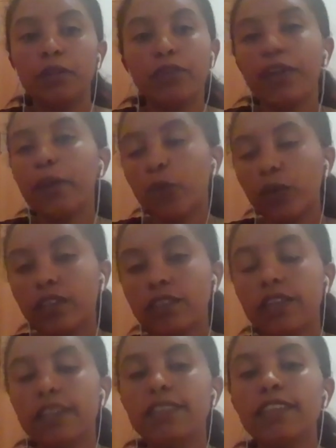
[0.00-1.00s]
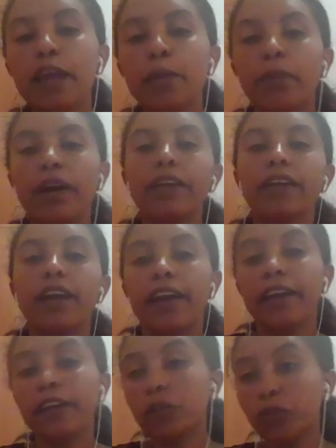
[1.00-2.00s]
frameworks designed by
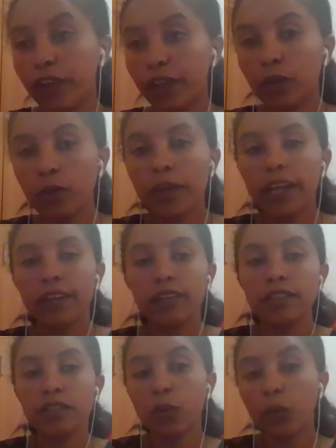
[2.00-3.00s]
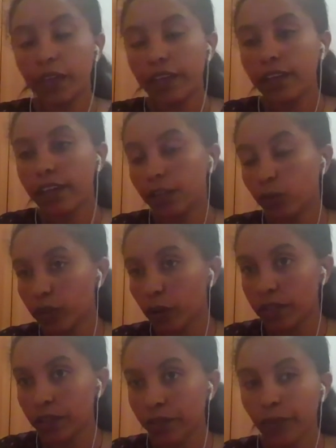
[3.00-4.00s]
Ian Goodfellow and his colleague in
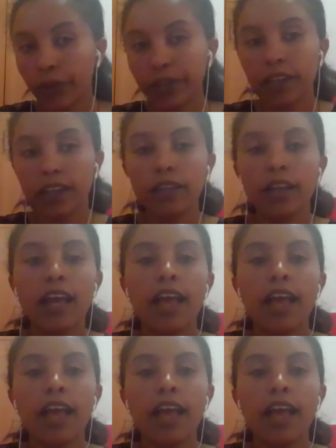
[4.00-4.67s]
2014.